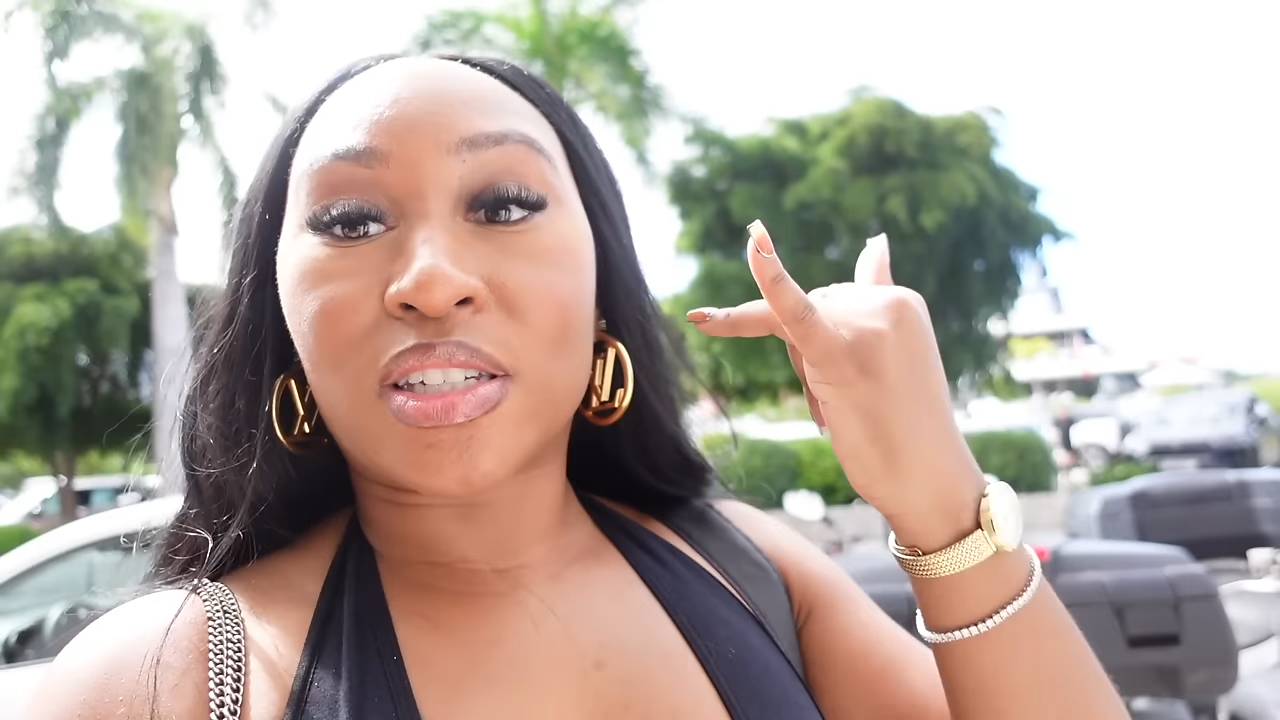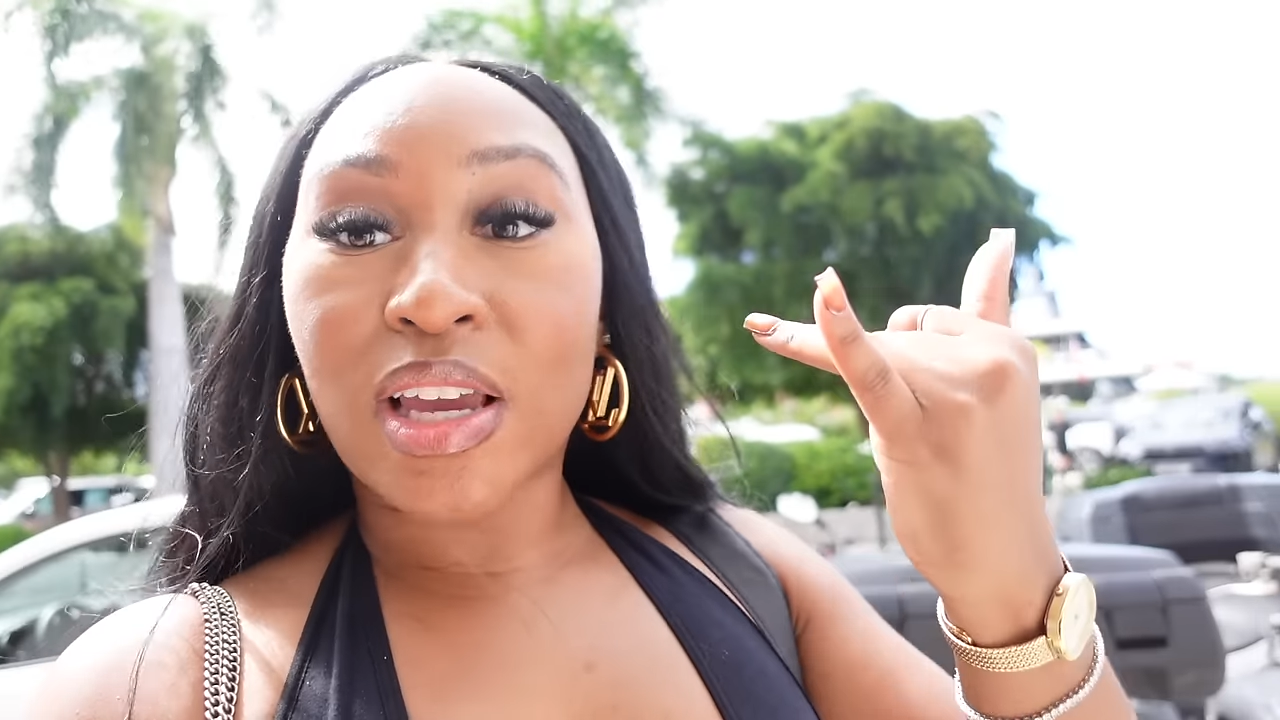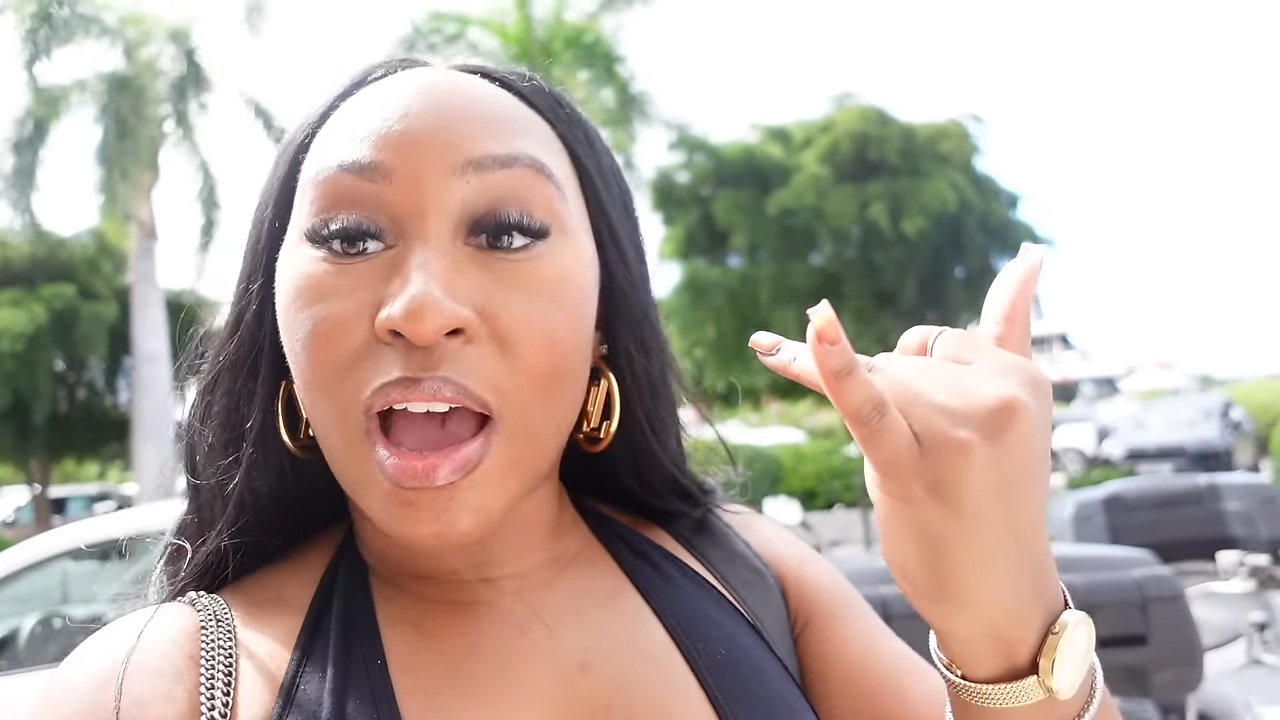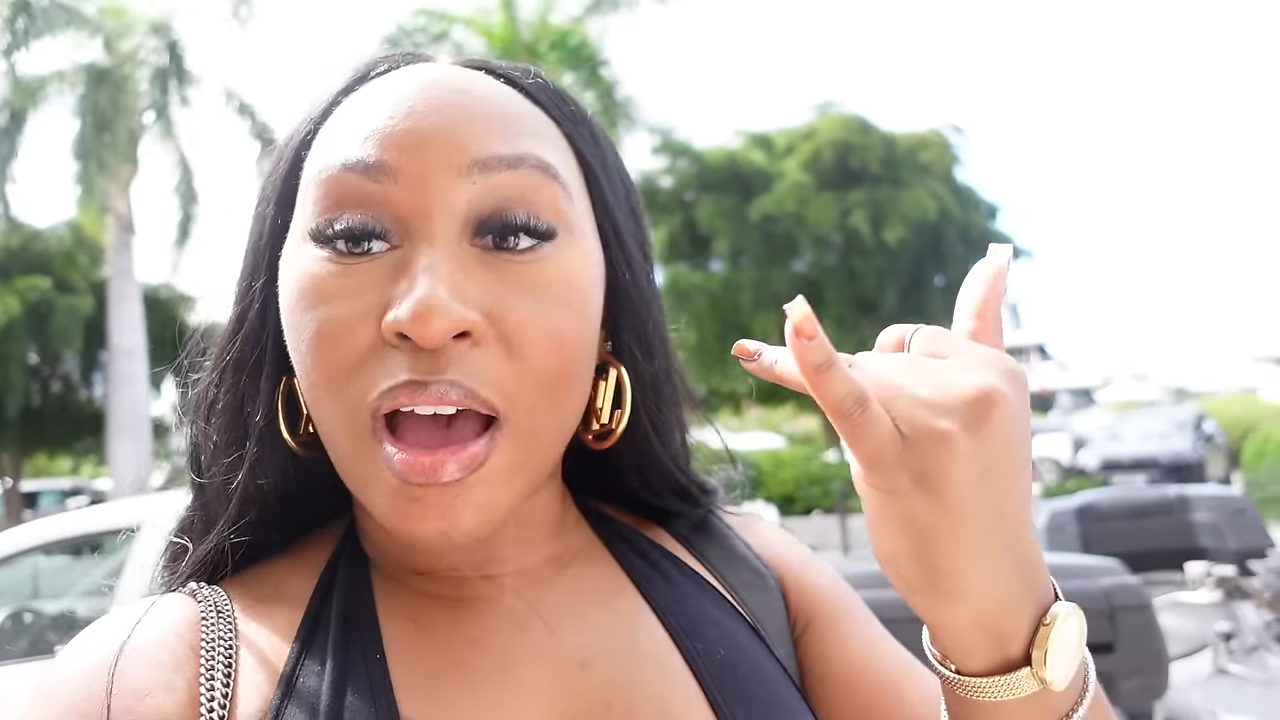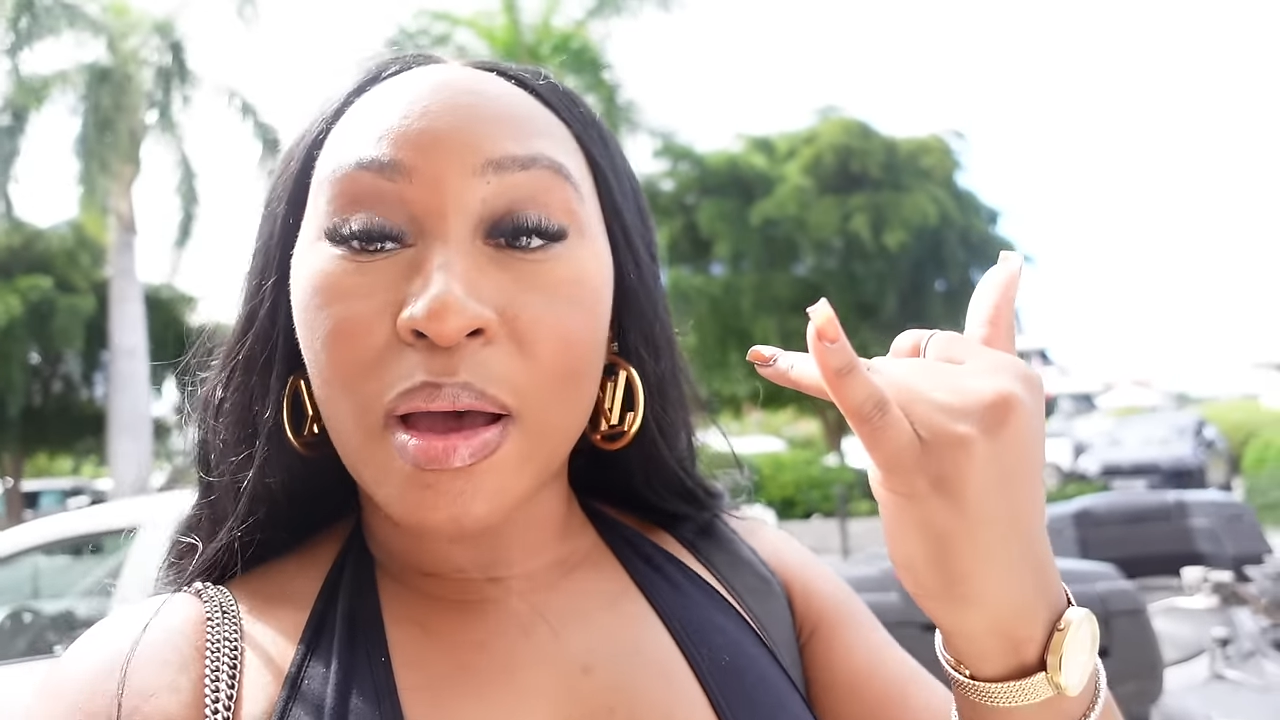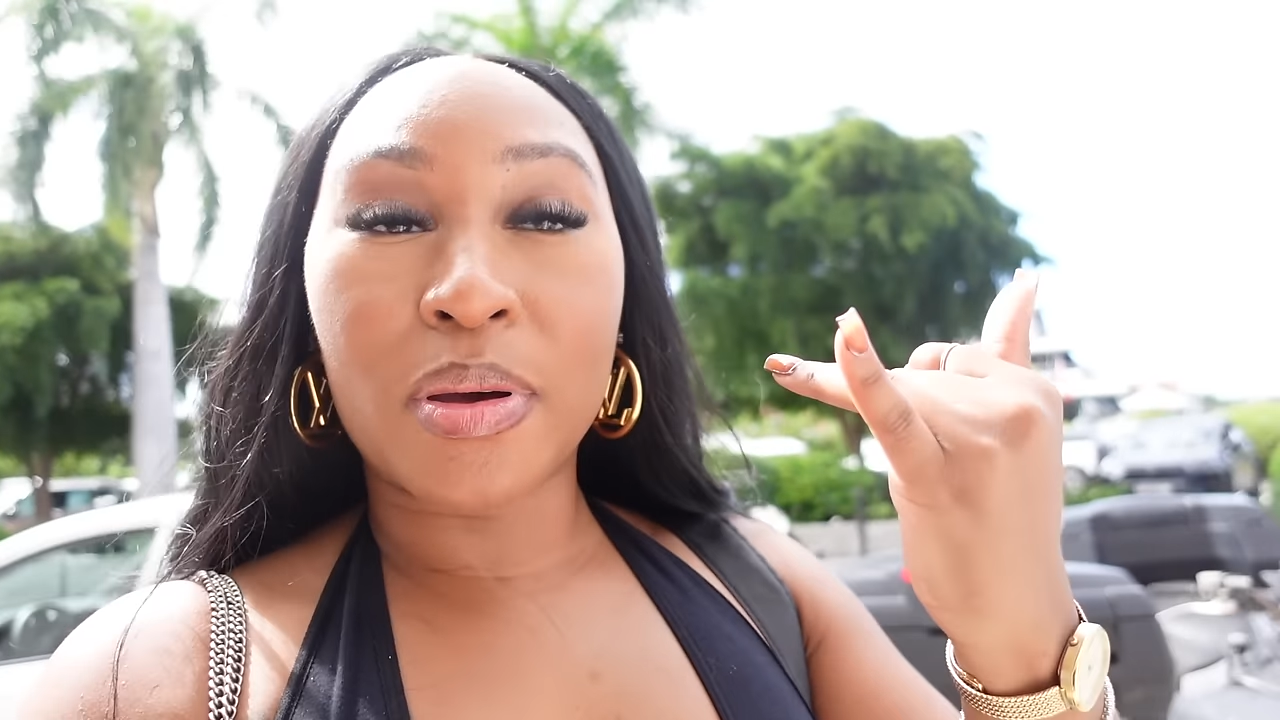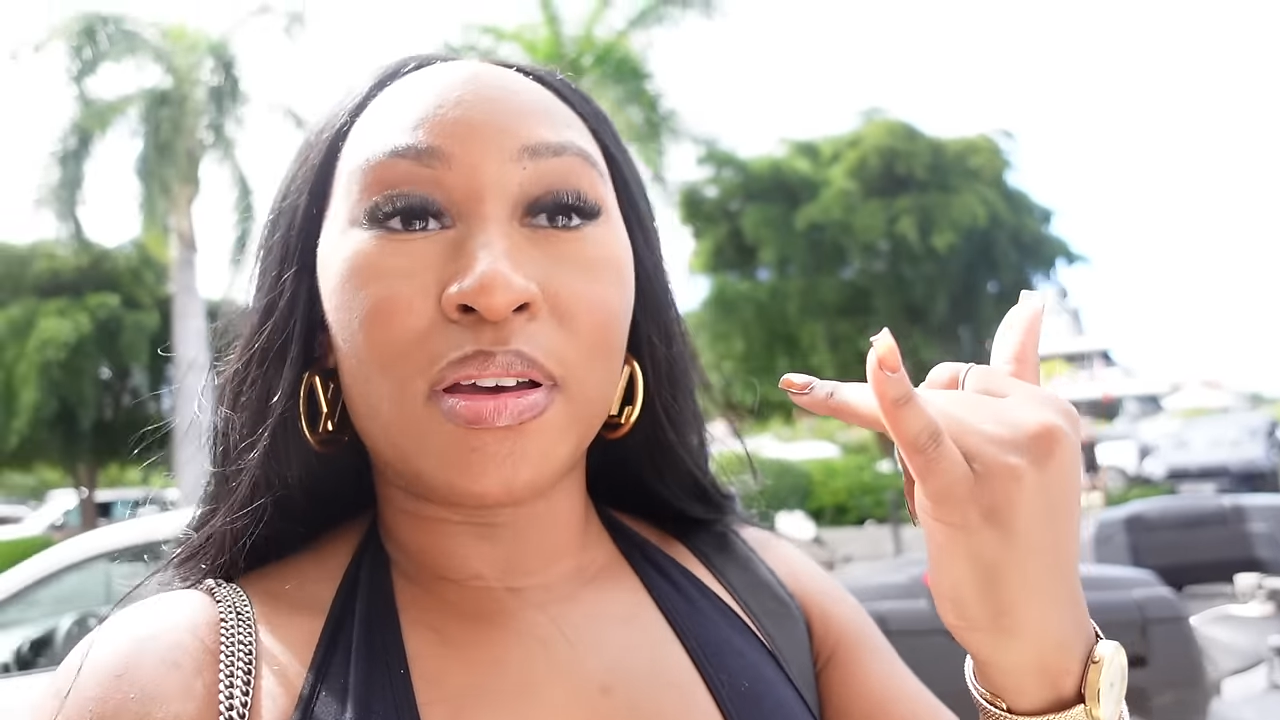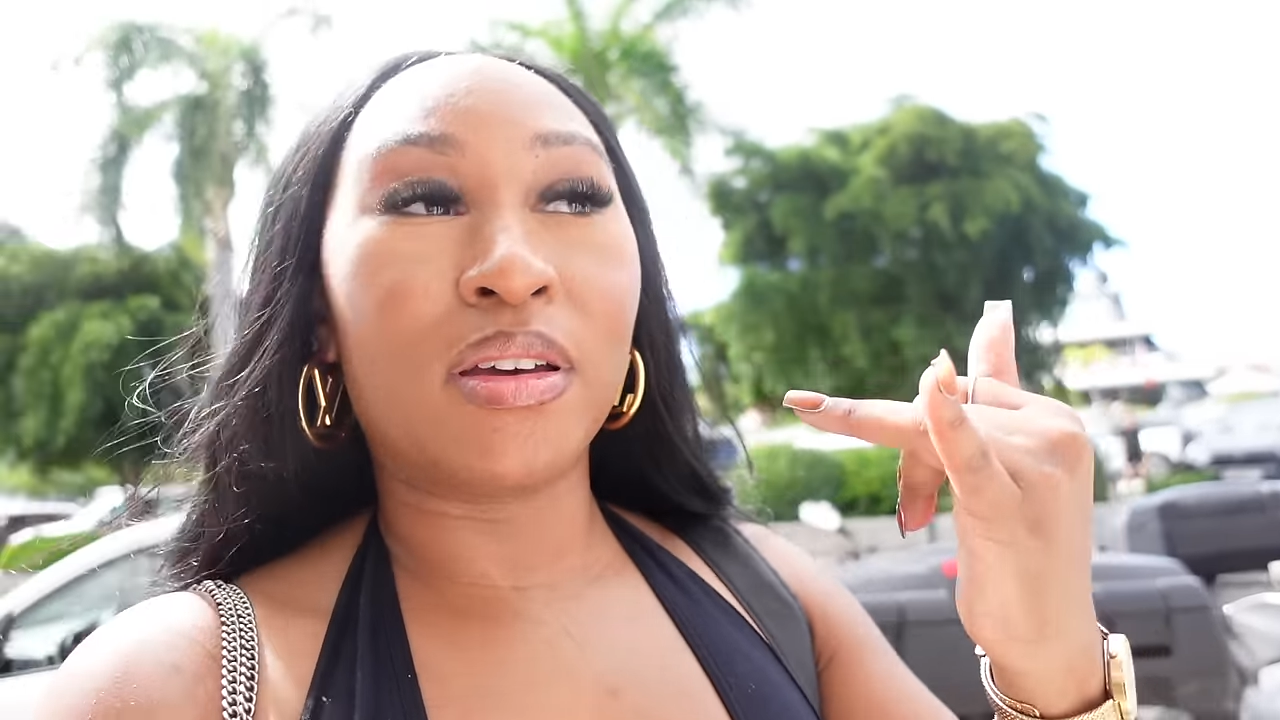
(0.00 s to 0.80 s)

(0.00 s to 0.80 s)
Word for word: to shop,